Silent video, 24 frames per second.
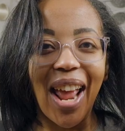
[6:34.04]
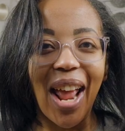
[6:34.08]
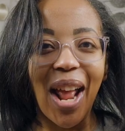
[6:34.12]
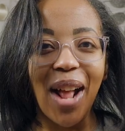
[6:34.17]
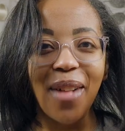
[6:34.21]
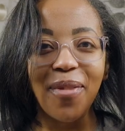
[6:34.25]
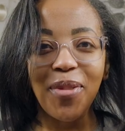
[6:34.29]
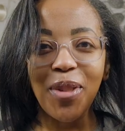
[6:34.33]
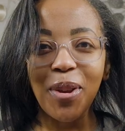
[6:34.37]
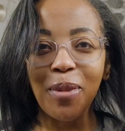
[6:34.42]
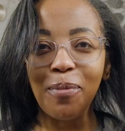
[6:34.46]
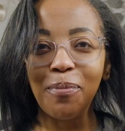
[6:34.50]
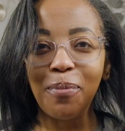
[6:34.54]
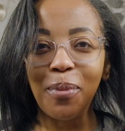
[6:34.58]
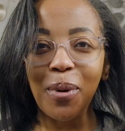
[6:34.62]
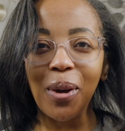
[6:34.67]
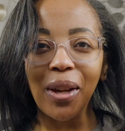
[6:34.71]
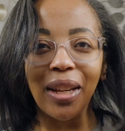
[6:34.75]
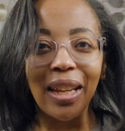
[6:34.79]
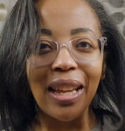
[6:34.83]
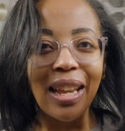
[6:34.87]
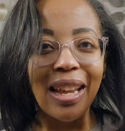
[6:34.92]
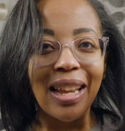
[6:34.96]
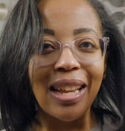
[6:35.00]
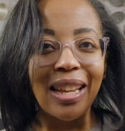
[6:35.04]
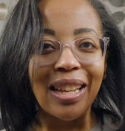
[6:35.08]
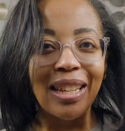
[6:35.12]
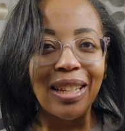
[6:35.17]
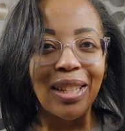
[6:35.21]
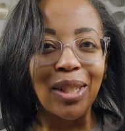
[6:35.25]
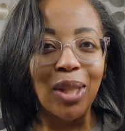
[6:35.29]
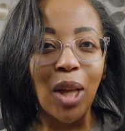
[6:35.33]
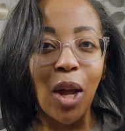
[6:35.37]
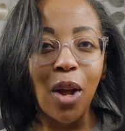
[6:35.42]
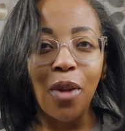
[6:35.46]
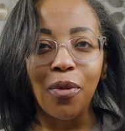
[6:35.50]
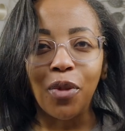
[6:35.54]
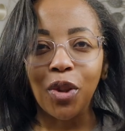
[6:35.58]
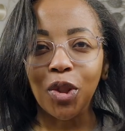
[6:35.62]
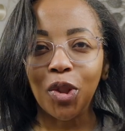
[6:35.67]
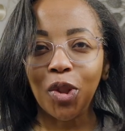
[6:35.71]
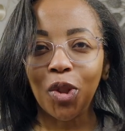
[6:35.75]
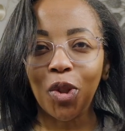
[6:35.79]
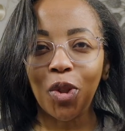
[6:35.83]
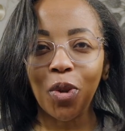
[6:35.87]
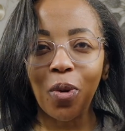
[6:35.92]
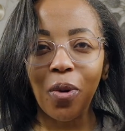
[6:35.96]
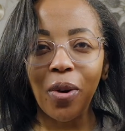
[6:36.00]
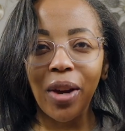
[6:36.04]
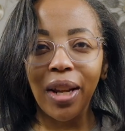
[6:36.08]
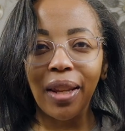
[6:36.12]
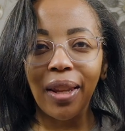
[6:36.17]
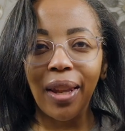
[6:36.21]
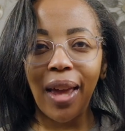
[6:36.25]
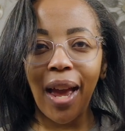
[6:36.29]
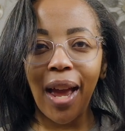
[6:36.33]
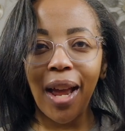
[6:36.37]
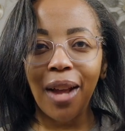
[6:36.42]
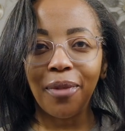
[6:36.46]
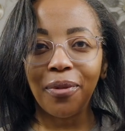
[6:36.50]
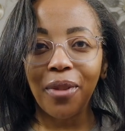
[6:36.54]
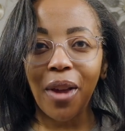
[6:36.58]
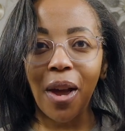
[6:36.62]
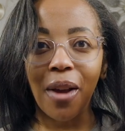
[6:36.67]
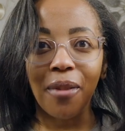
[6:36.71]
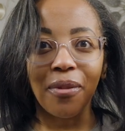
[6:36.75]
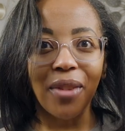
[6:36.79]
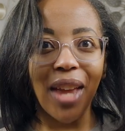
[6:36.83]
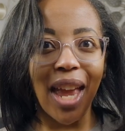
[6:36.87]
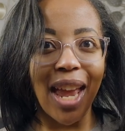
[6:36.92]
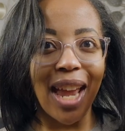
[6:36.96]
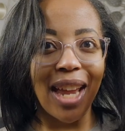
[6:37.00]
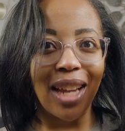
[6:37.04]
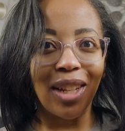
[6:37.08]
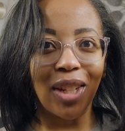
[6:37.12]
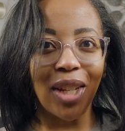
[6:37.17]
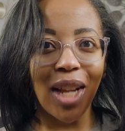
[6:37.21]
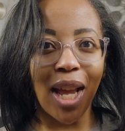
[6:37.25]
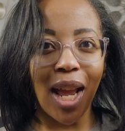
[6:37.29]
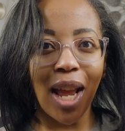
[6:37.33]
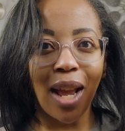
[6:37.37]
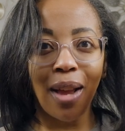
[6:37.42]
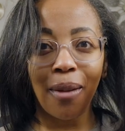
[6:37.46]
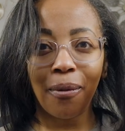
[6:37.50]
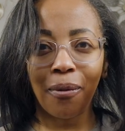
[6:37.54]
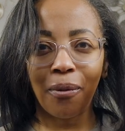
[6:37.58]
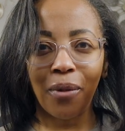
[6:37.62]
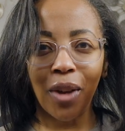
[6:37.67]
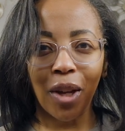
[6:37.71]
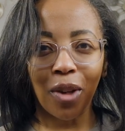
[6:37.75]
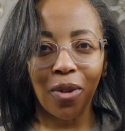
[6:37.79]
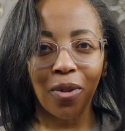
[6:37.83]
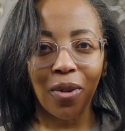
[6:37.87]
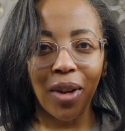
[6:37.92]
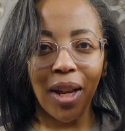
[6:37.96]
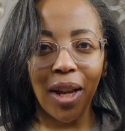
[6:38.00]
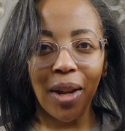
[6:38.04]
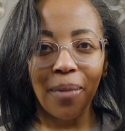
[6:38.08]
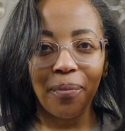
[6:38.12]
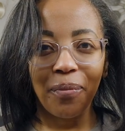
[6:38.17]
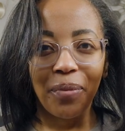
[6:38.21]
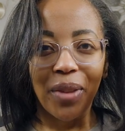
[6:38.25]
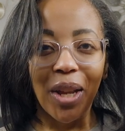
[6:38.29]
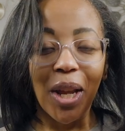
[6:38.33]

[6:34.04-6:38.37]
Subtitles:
And the book is The Storied Life of A.J. Fikry.